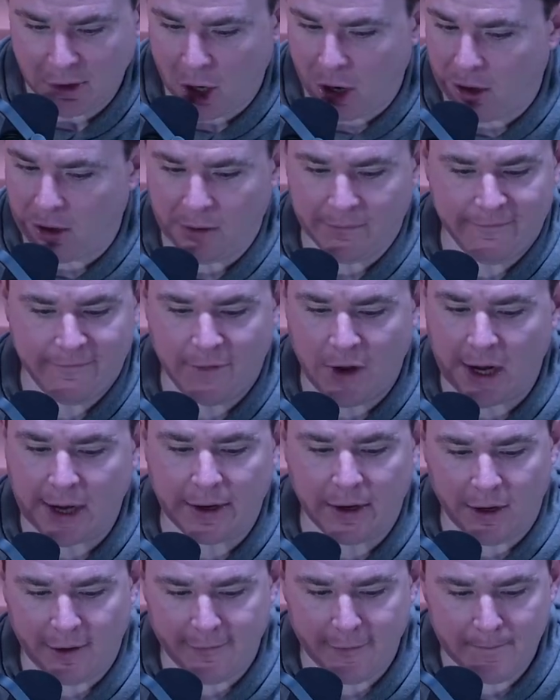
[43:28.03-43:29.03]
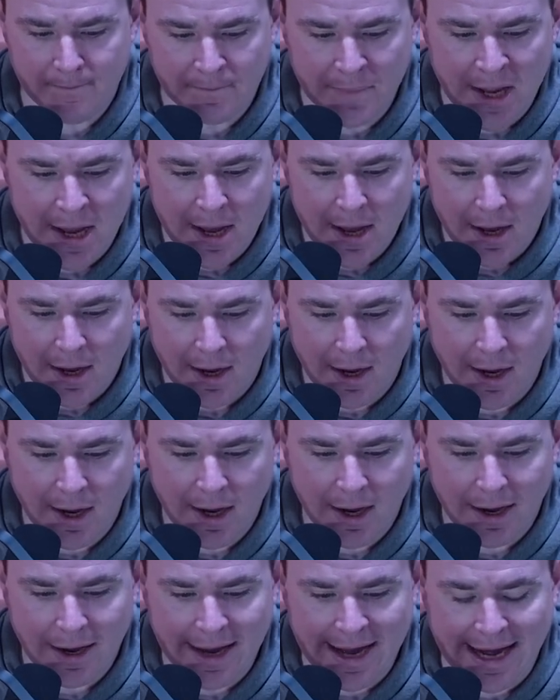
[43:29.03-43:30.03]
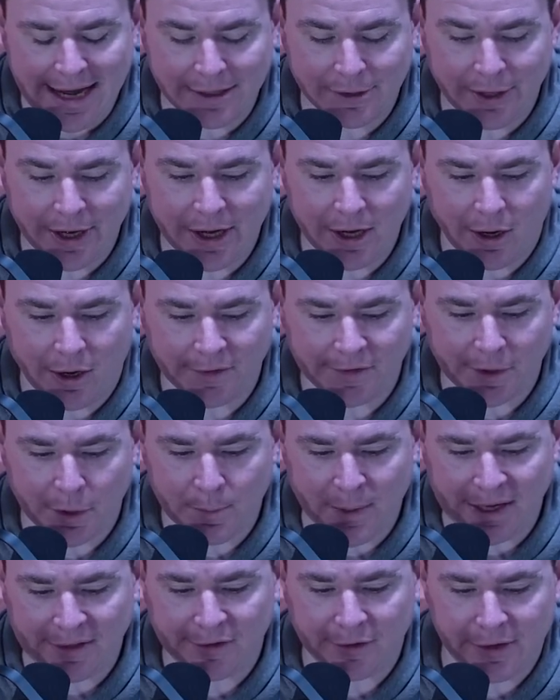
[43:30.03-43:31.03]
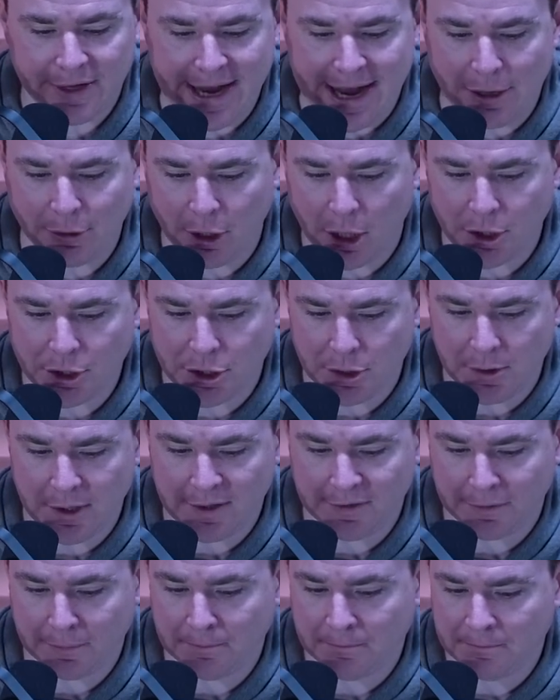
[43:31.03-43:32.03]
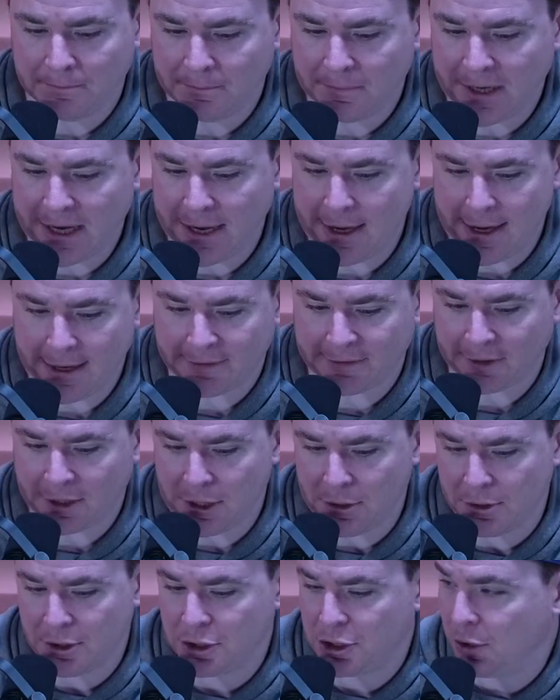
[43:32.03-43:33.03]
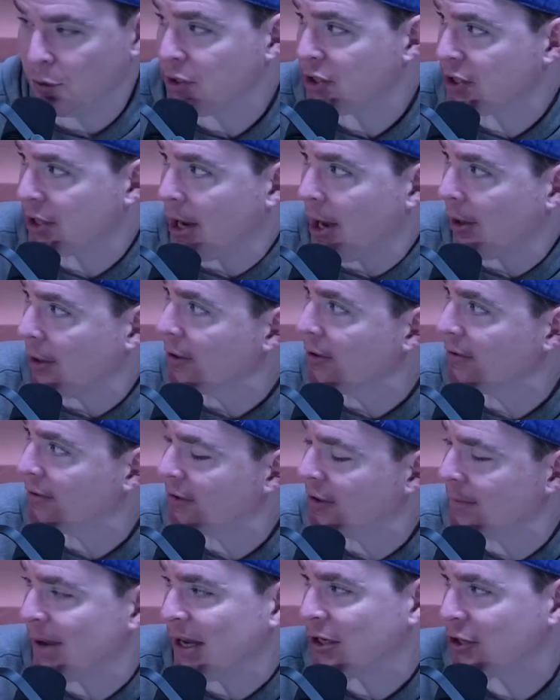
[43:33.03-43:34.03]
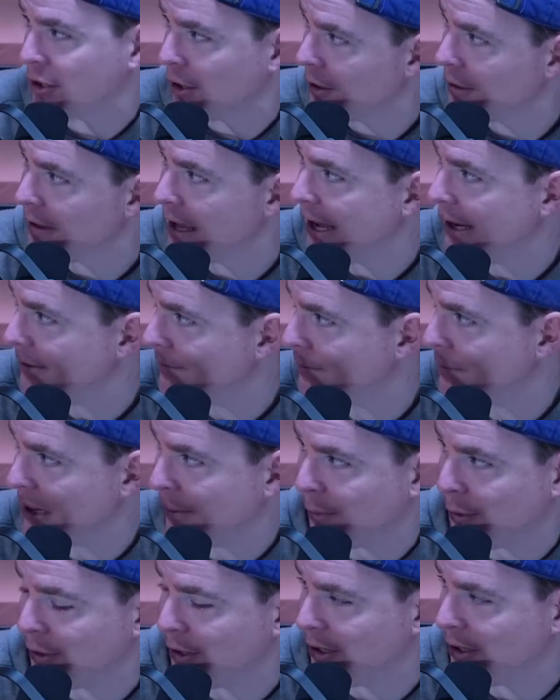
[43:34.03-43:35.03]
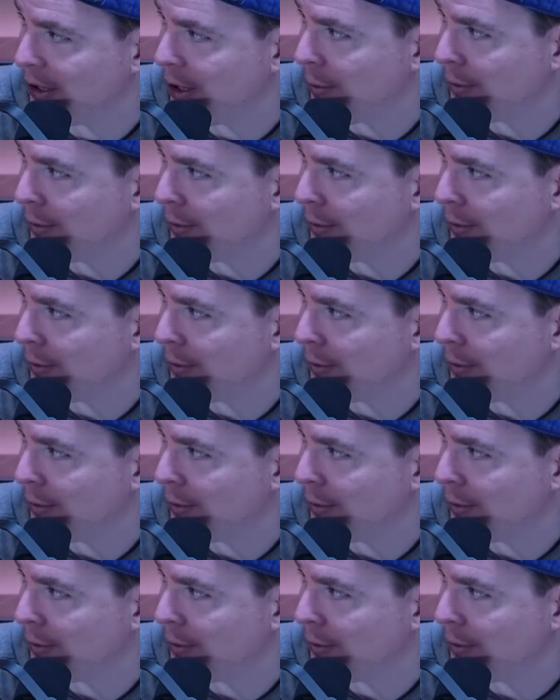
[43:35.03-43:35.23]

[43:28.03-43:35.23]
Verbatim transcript: All. Fucking all of them. Uh, Hadrian also basically outlawed Judaism and executed Jewish scholars to make sure that people didn't know.